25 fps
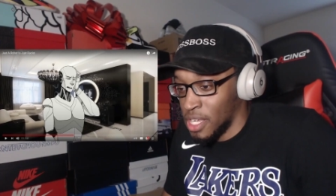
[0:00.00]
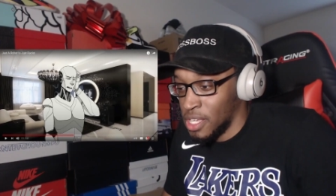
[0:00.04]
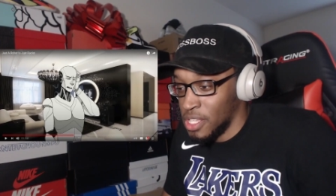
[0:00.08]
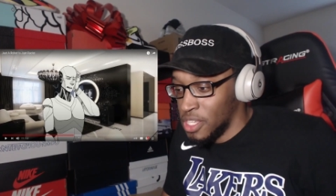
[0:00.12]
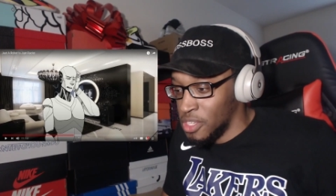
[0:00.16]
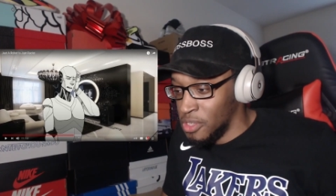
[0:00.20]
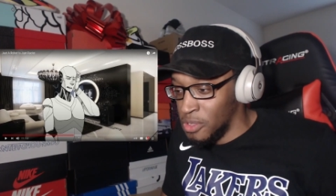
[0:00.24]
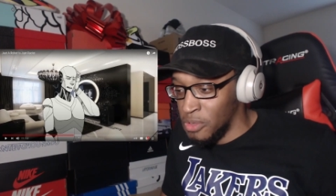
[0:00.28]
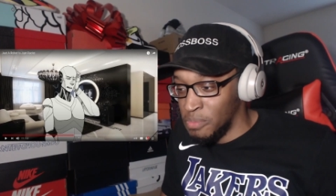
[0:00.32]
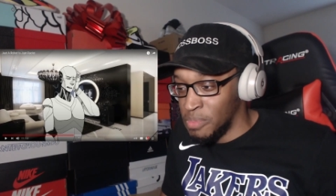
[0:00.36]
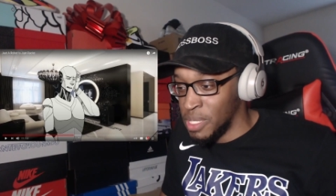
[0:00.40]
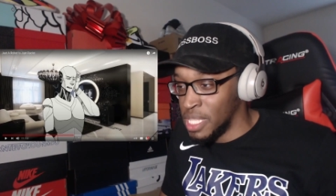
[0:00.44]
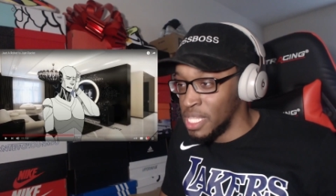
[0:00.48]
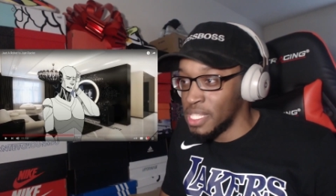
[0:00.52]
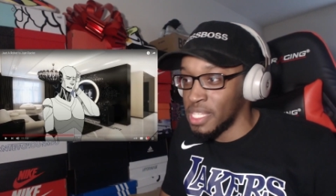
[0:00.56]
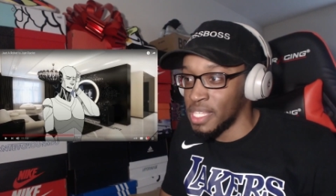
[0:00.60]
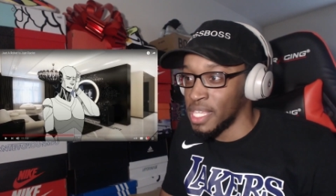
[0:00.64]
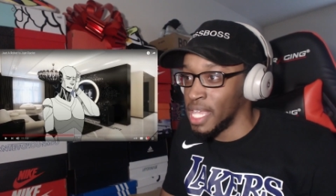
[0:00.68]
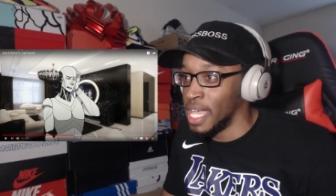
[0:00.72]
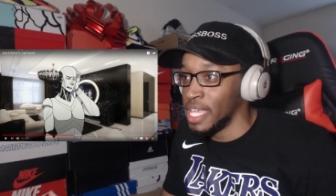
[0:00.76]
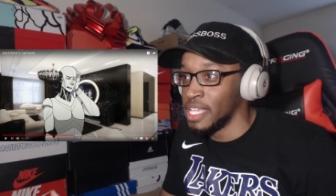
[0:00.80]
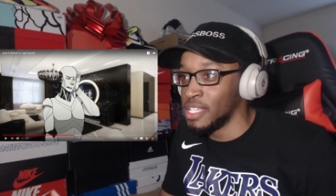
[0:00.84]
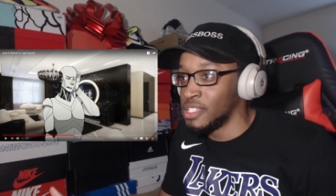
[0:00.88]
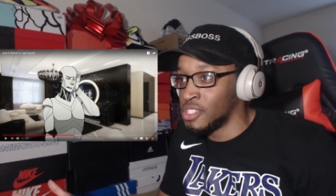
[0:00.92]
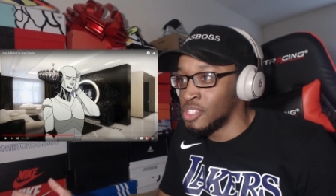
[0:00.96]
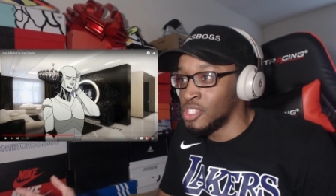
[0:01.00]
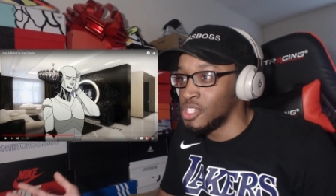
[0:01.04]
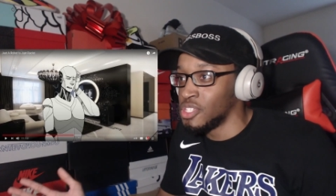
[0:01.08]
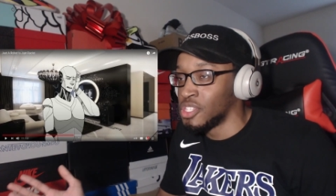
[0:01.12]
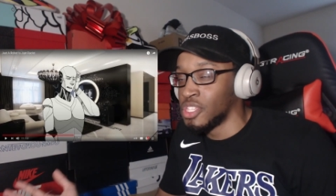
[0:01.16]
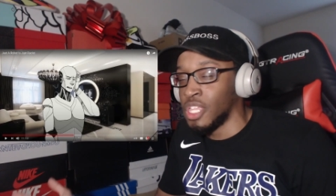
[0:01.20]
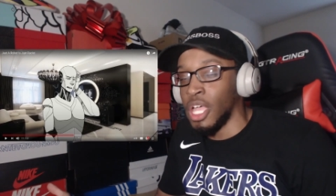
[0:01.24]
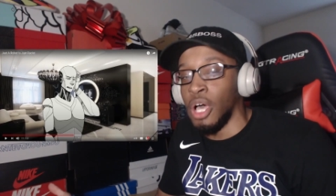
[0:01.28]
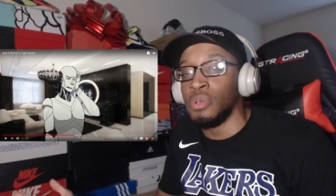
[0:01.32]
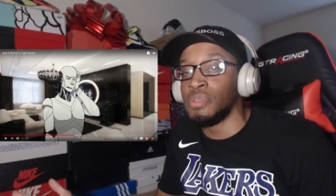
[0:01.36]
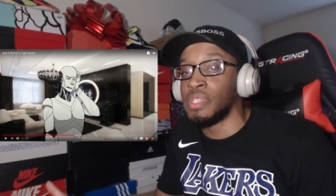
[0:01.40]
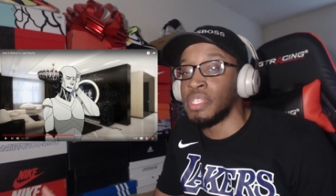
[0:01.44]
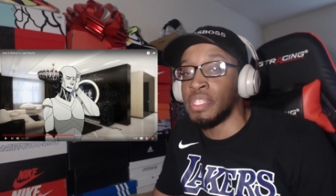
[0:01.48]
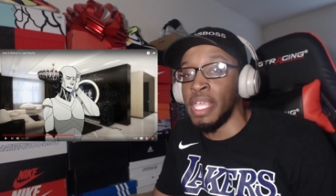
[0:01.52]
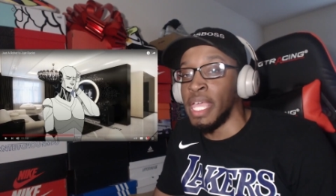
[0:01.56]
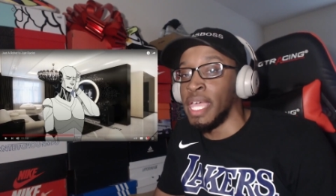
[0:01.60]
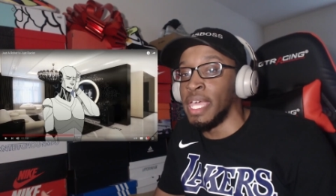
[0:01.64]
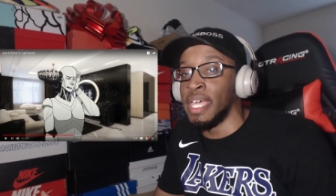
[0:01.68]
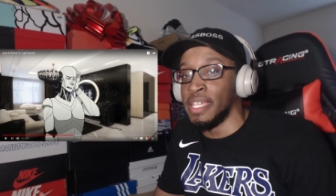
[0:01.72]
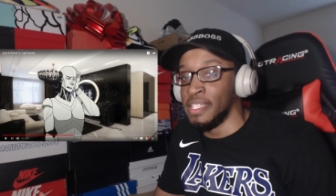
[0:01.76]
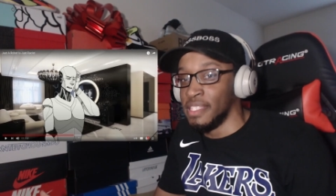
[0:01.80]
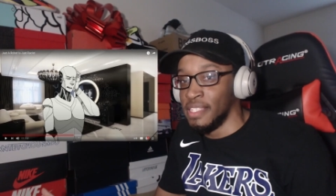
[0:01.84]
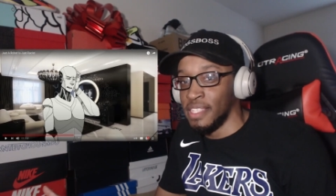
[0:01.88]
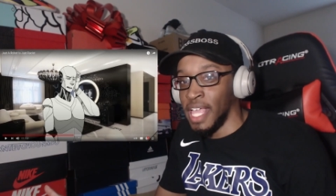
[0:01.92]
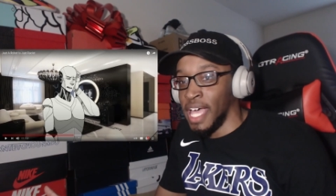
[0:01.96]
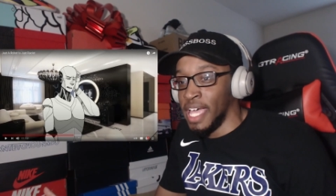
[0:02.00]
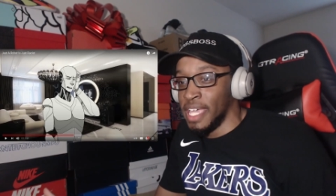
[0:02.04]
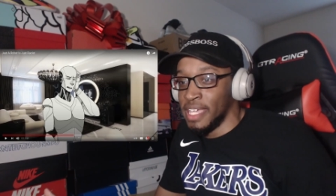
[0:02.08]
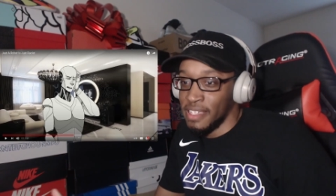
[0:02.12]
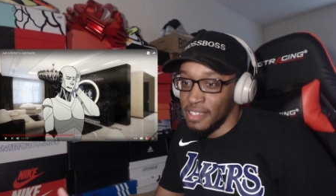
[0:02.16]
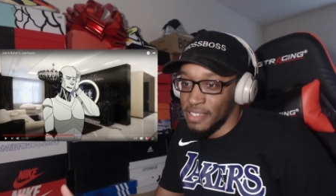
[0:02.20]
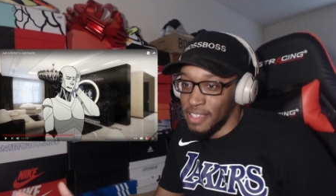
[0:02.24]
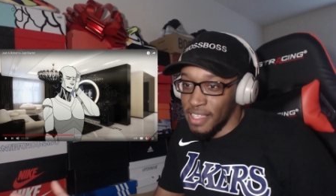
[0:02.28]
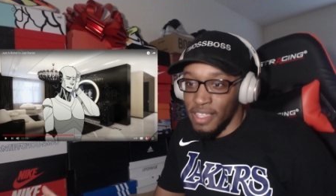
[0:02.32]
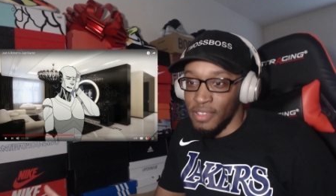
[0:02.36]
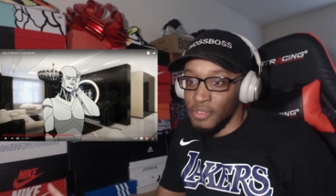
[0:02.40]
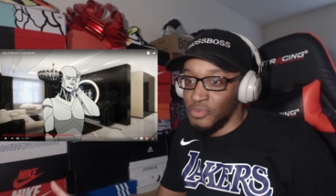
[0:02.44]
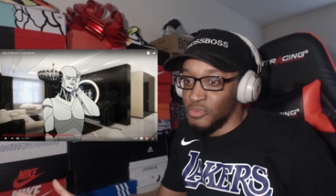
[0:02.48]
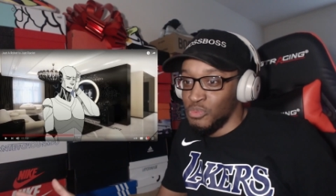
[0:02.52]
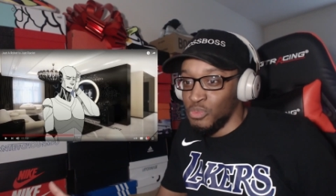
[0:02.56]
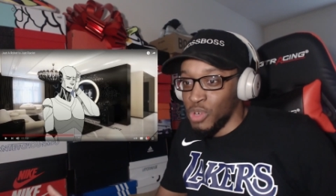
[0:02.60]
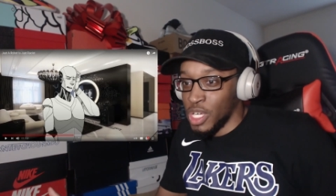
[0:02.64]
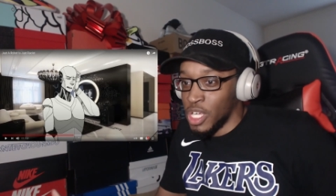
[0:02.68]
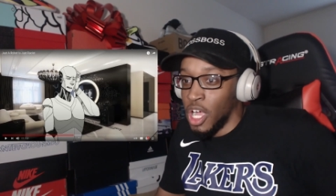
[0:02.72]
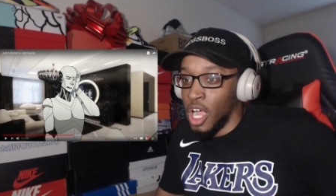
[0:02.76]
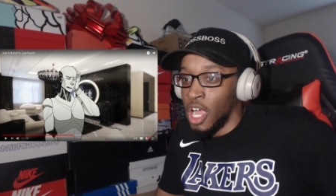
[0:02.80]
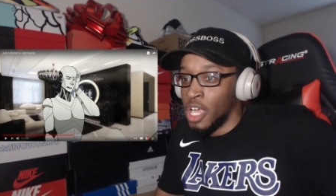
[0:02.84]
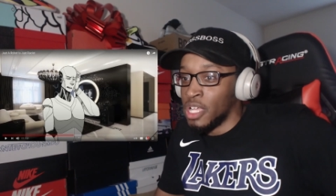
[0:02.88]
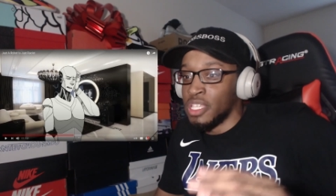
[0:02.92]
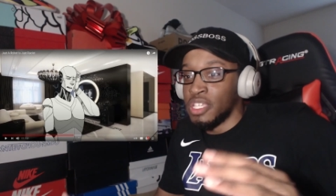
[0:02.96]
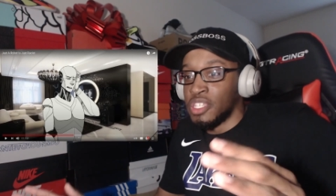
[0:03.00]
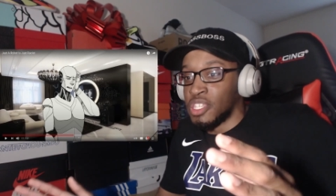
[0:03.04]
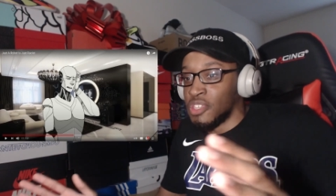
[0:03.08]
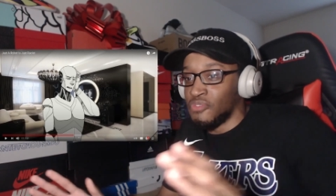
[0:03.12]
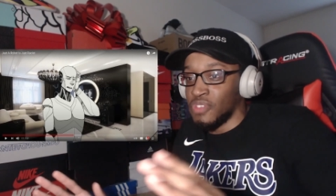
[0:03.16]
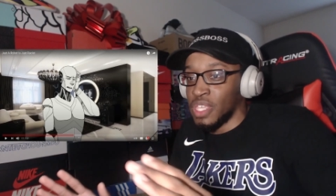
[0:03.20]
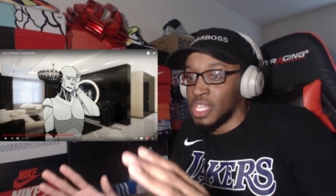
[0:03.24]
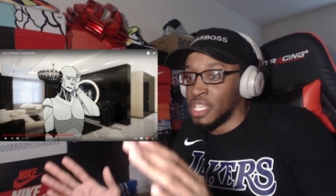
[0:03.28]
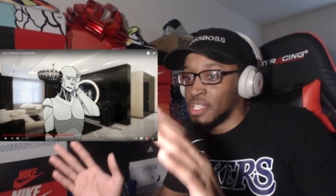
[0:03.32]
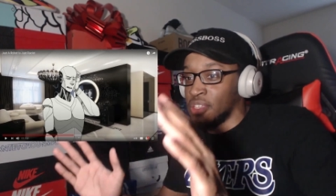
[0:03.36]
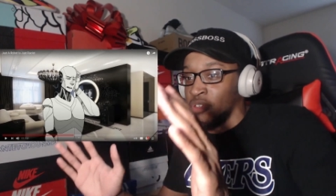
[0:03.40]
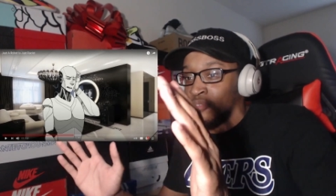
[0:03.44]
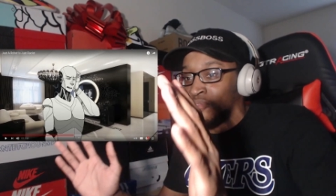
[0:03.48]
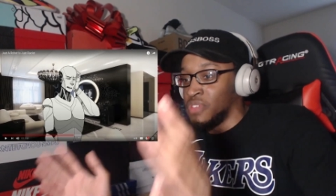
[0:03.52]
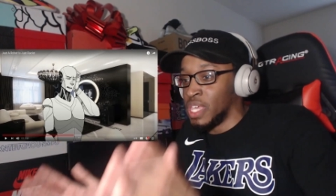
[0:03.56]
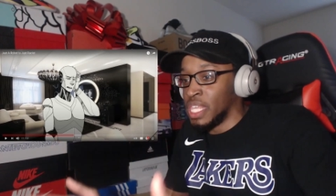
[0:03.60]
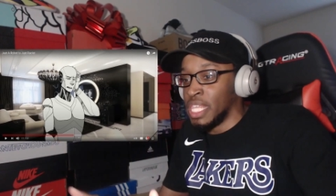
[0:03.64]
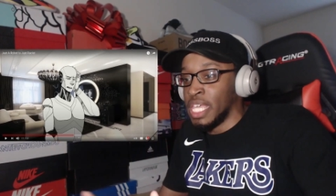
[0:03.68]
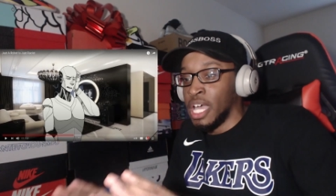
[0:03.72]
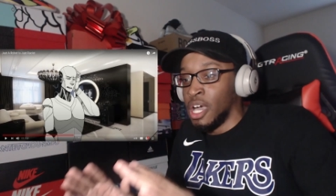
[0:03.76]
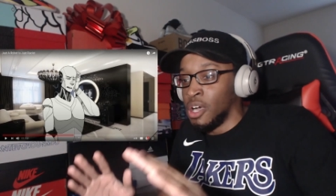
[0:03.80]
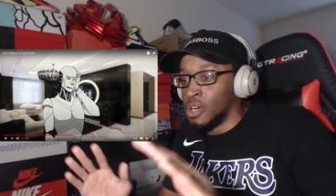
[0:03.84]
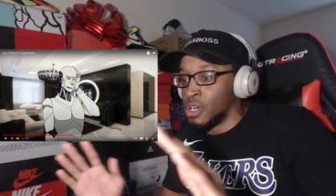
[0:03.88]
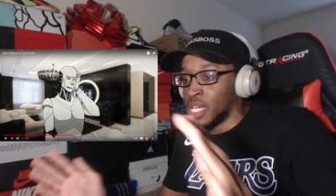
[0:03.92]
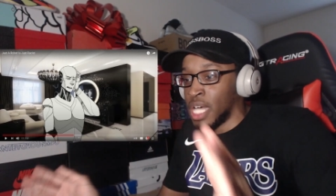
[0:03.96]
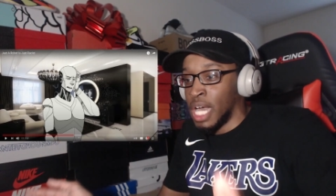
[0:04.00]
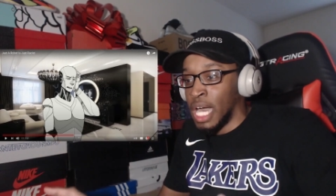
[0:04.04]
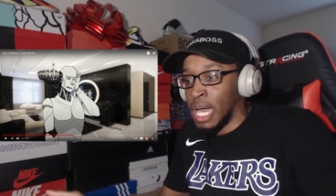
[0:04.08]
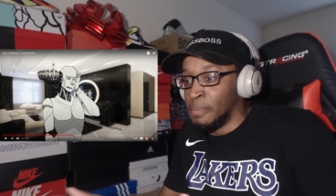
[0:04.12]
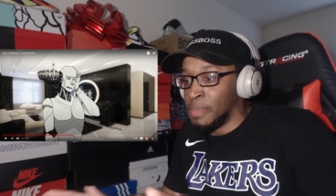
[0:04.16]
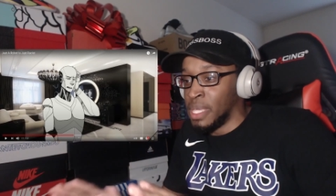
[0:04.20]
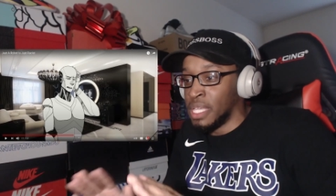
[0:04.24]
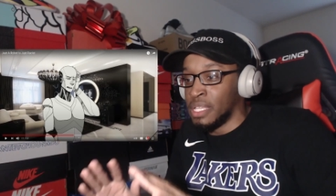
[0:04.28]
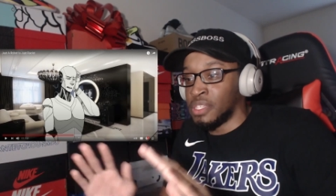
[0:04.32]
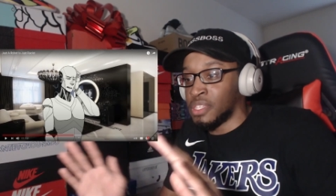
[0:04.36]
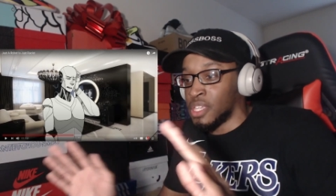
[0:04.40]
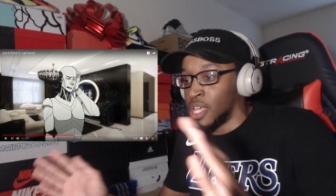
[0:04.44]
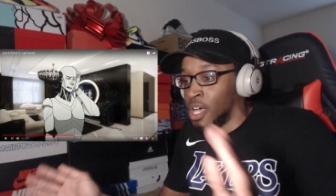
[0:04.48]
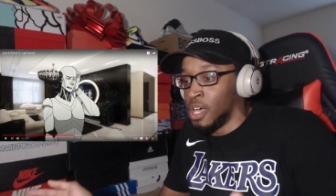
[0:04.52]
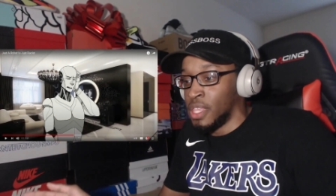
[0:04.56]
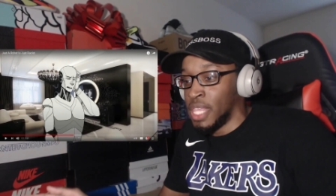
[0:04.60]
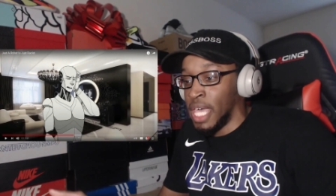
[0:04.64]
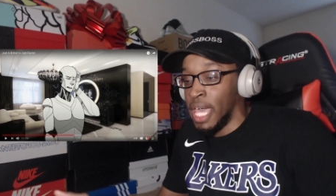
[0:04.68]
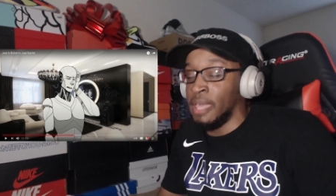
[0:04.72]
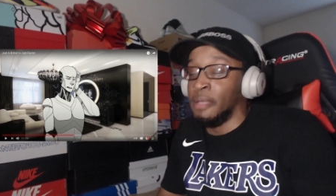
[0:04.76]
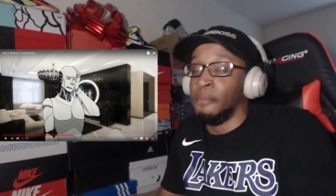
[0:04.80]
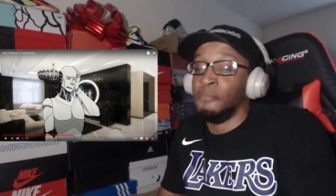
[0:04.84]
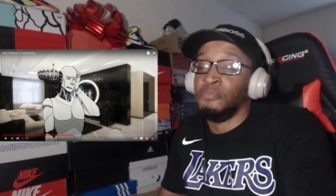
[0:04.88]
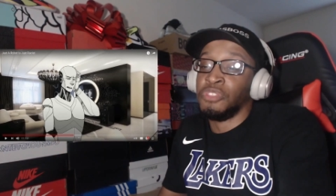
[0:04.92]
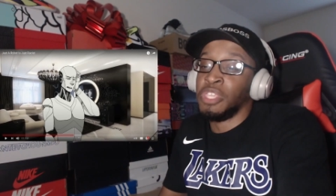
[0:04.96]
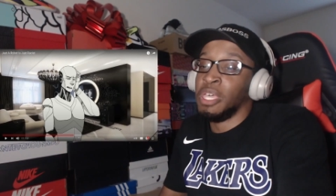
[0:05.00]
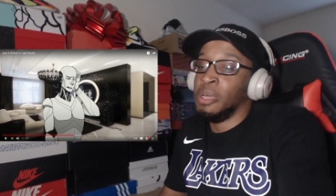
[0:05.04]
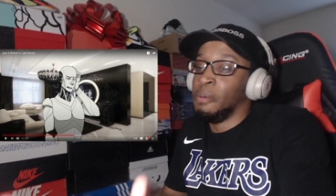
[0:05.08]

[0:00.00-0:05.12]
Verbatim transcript: On you, but it's like, just don't say it. Like, regardless if it is a video, comments, all that.